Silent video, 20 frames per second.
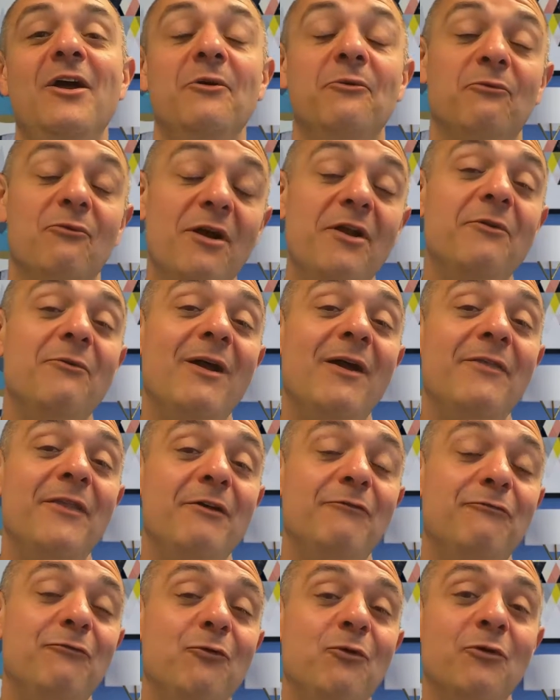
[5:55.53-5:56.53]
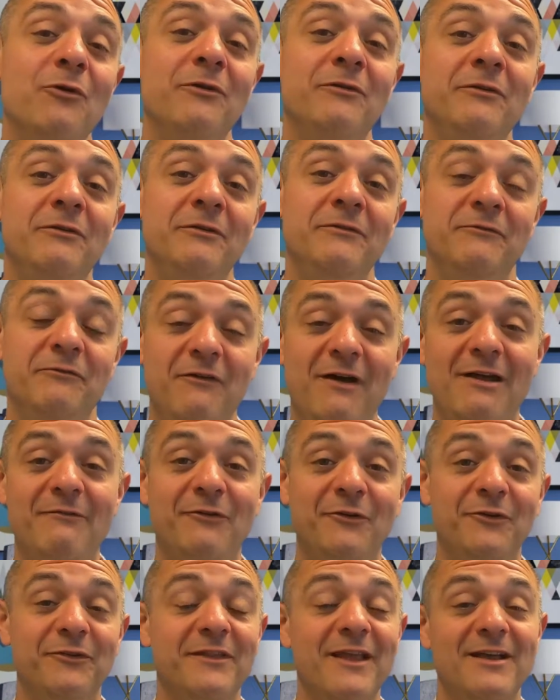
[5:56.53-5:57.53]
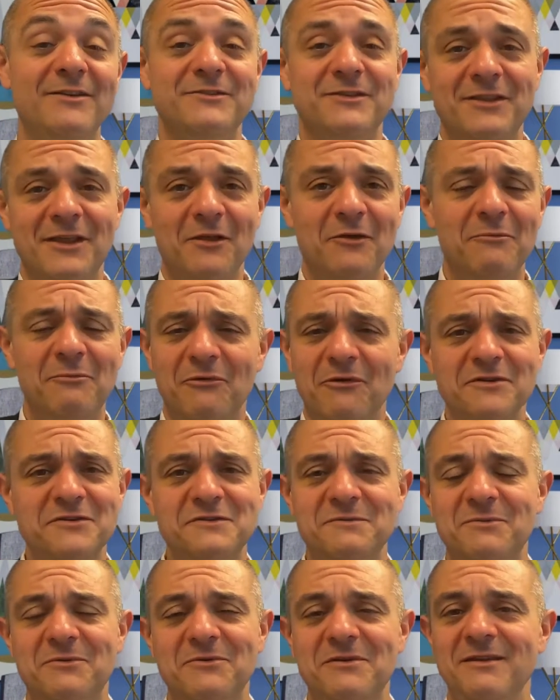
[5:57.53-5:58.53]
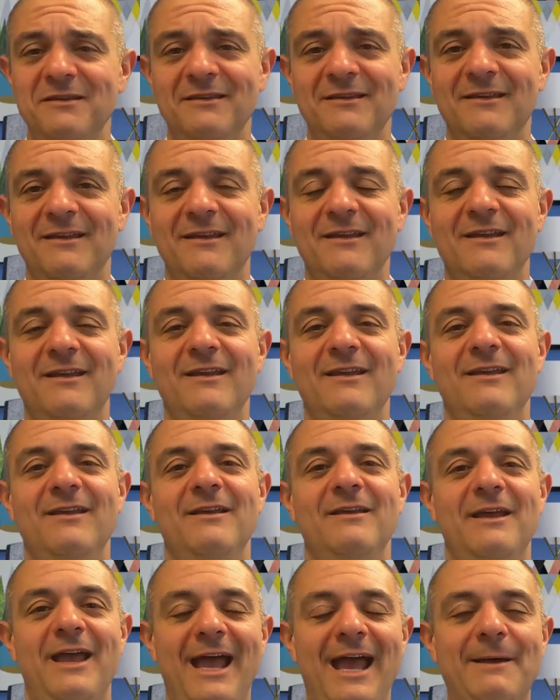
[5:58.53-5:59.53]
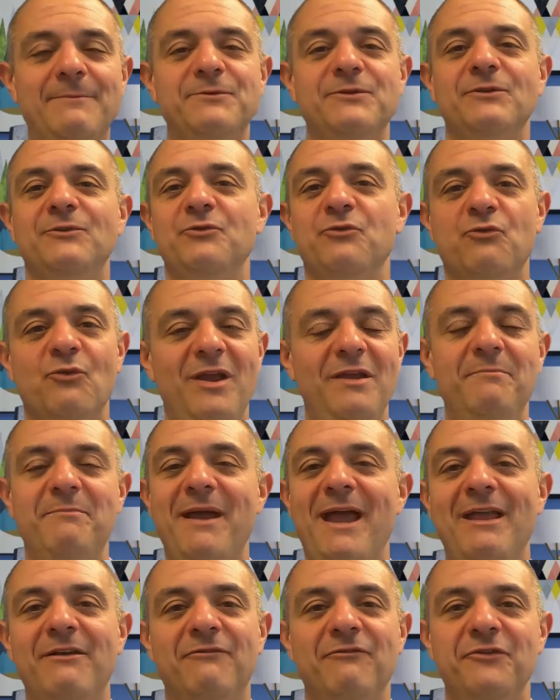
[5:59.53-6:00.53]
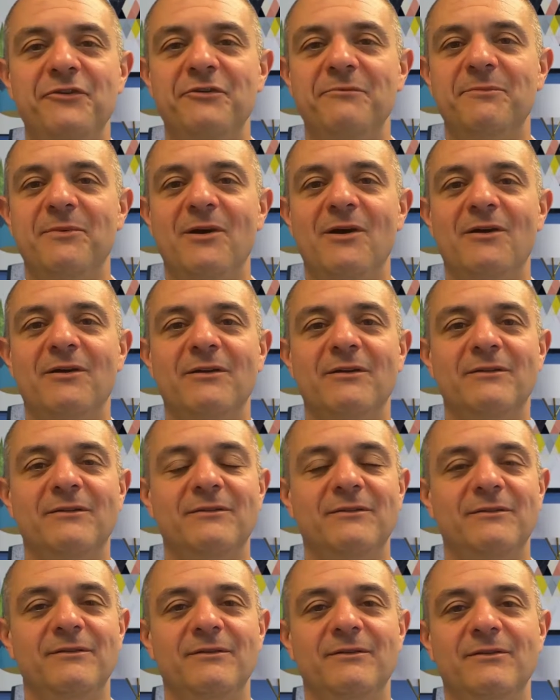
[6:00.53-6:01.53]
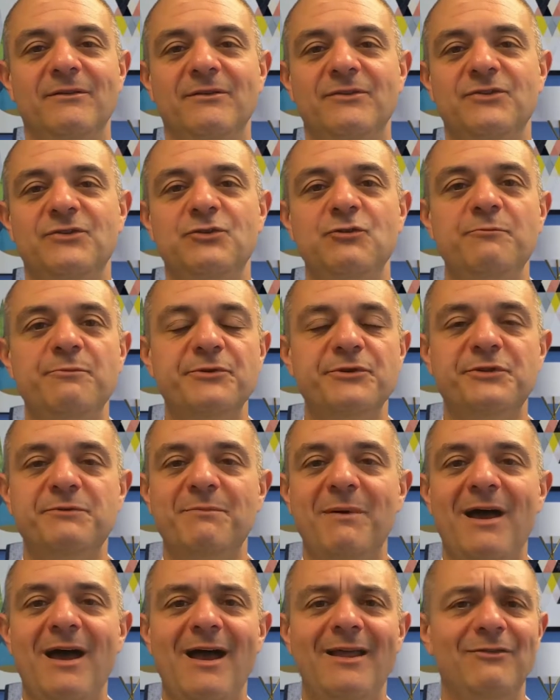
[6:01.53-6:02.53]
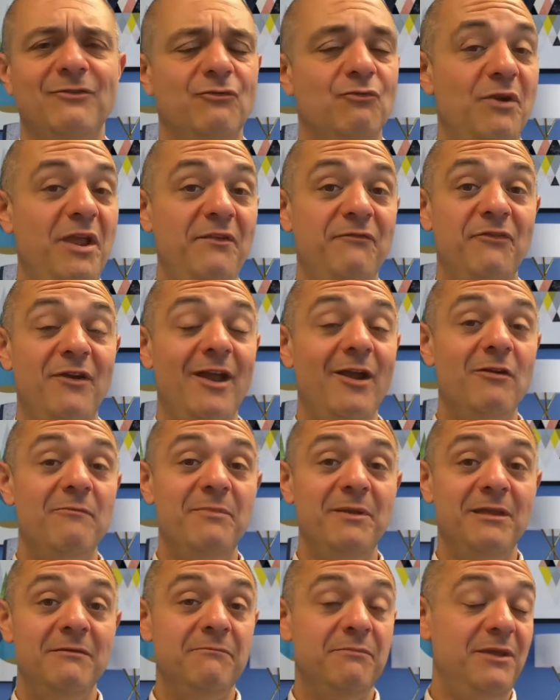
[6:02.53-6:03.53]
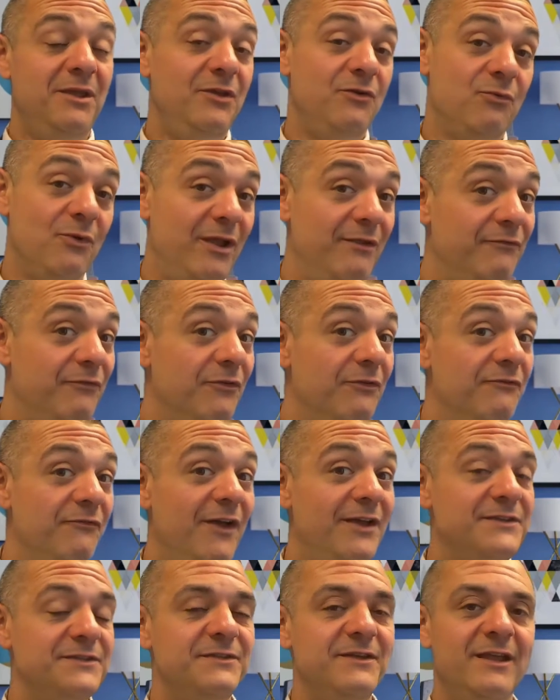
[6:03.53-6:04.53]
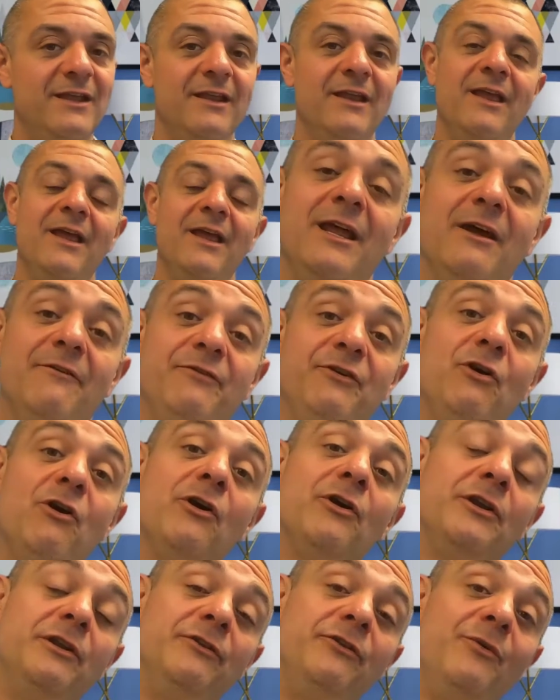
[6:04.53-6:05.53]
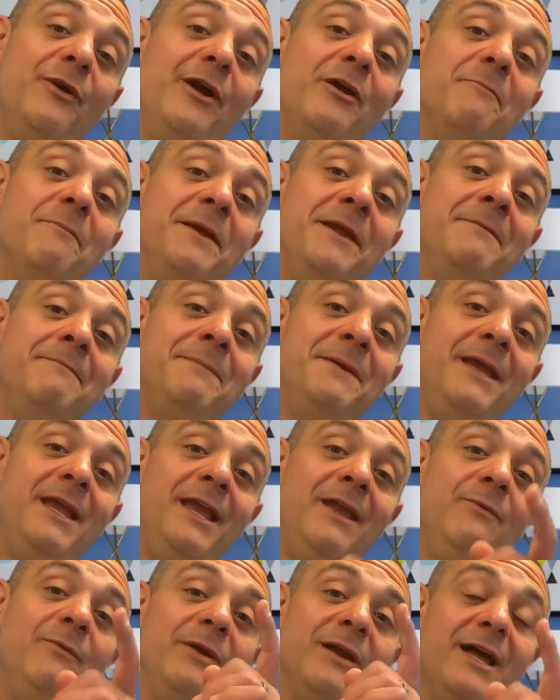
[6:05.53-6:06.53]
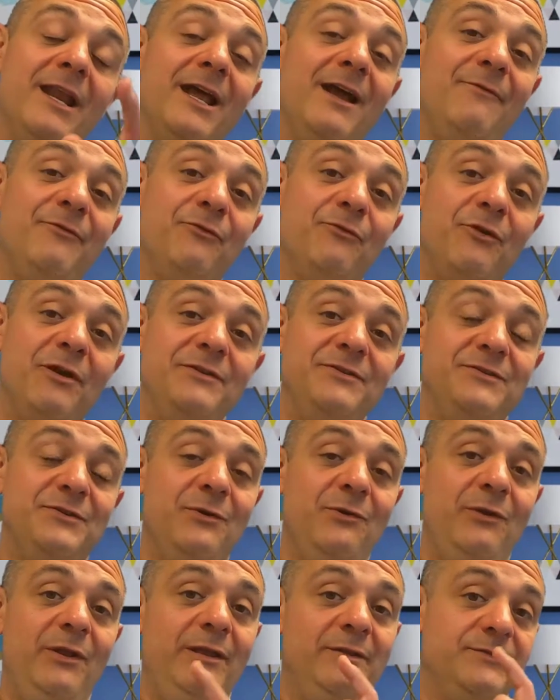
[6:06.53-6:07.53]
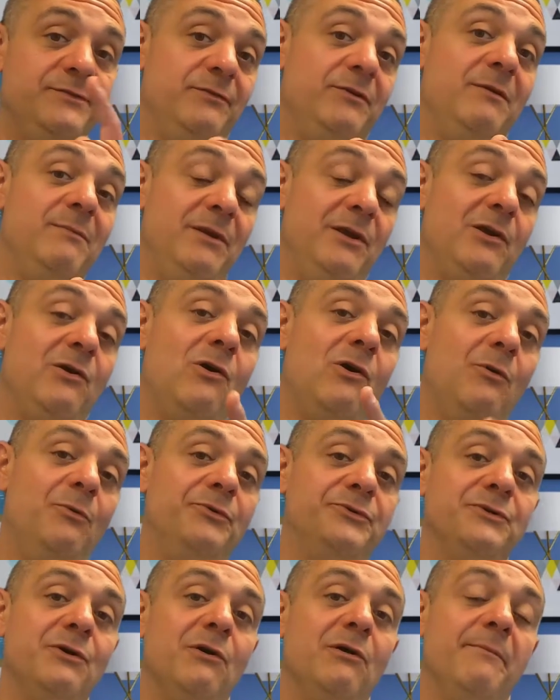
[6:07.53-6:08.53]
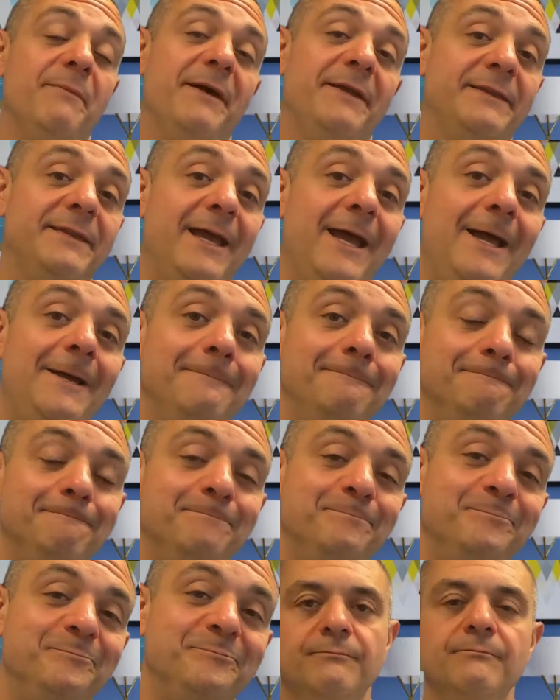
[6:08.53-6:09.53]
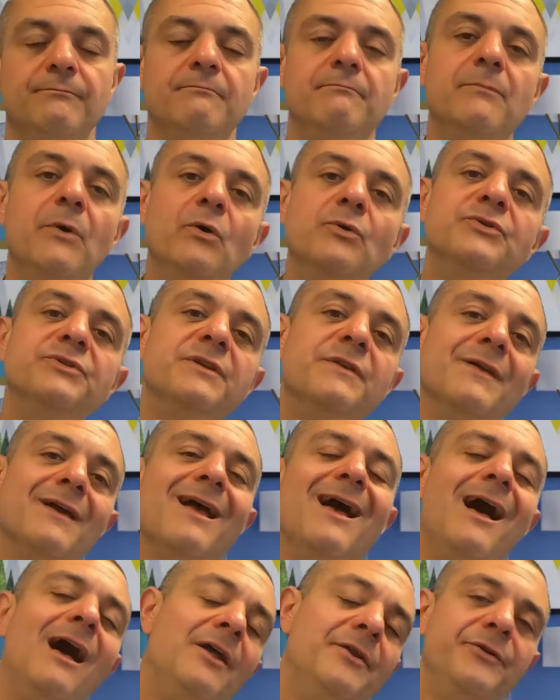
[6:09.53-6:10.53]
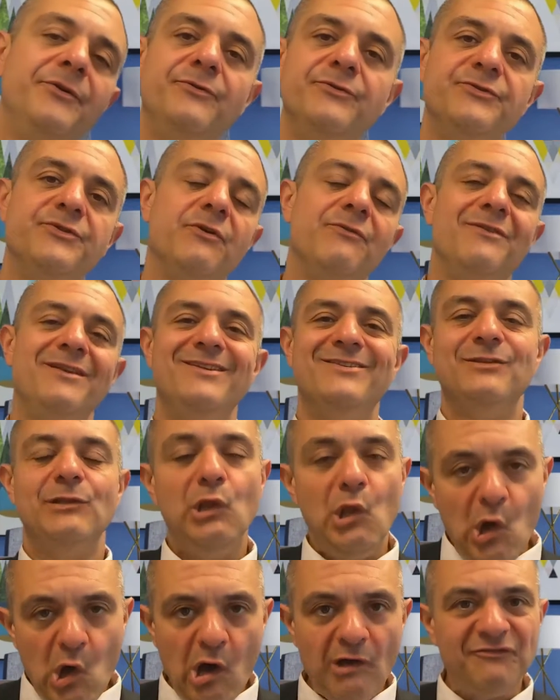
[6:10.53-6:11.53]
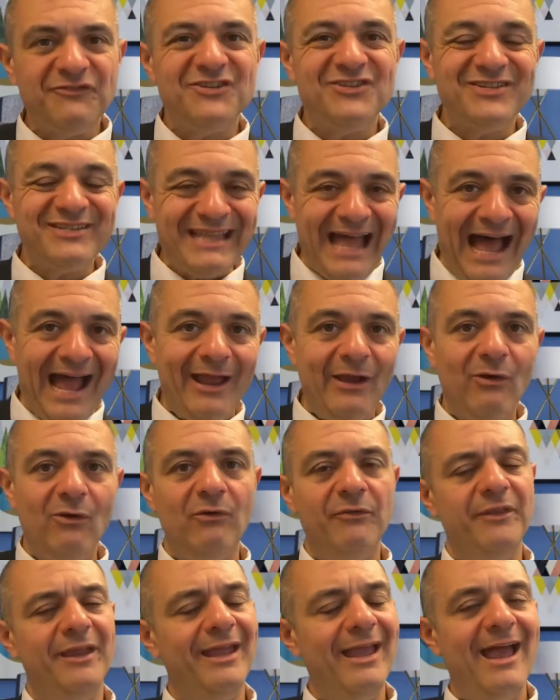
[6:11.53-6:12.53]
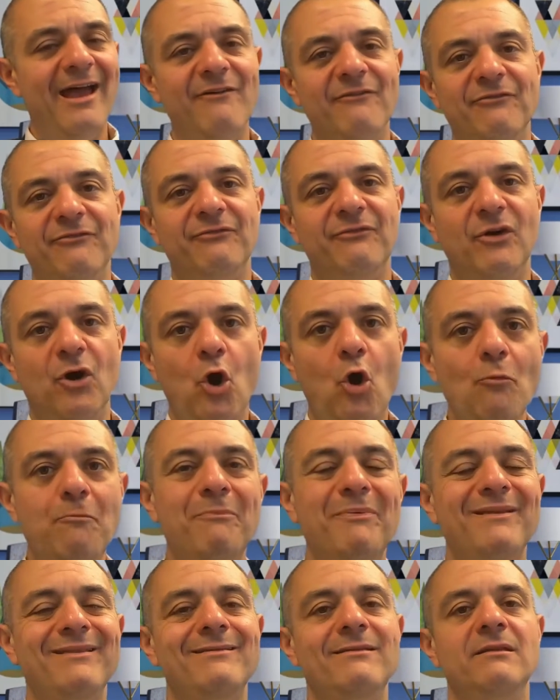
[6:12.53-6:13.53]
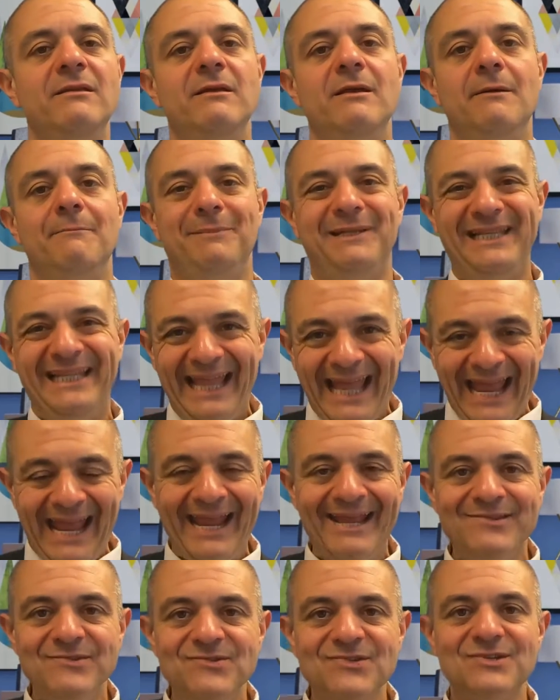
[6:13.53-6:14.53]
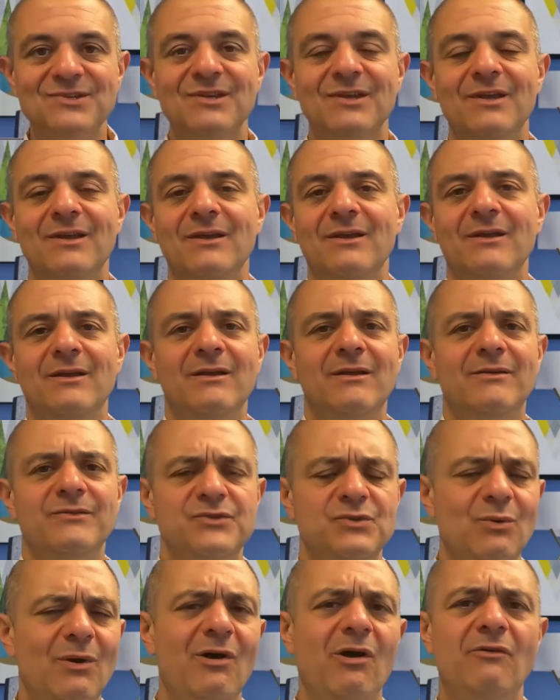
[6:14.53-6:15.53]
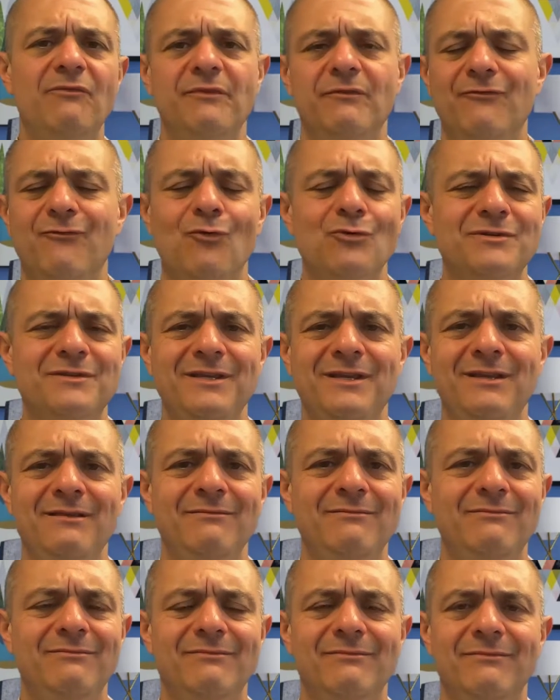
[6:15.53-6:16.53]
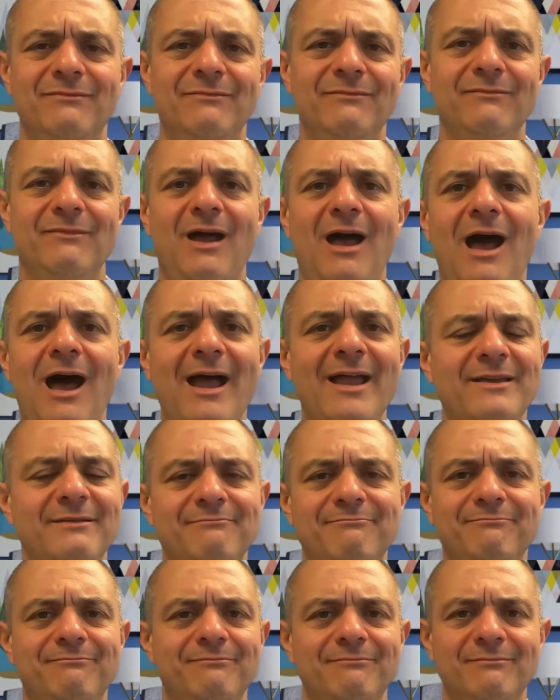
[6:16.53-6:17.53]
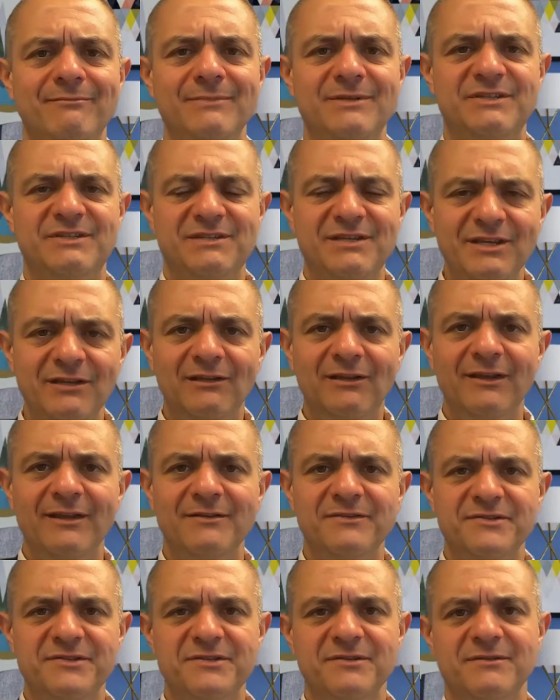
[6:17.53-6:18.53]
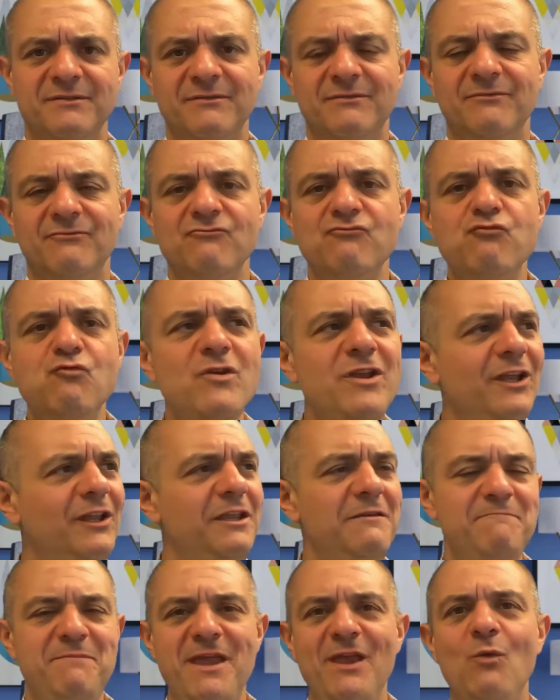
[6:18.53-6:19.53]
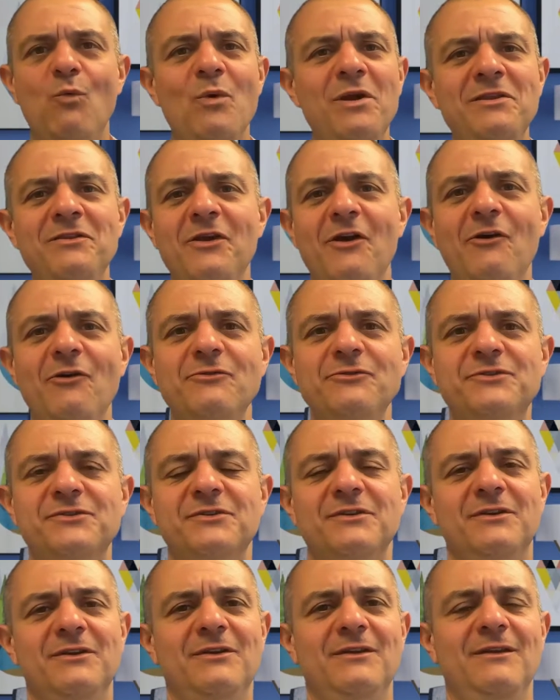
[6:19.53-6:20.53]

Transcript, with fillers: right around that $400,000 and $500,000 price point. Absolute great bang for your buck, super spot, great for Airbnb, great for investing. If you are going to do Airbnb, we got to have the right zoning, so give me a call, we'll talk about that. Most of the condos are these loft style, and they have open plans, 12 and 14 high ceilings, really big windows,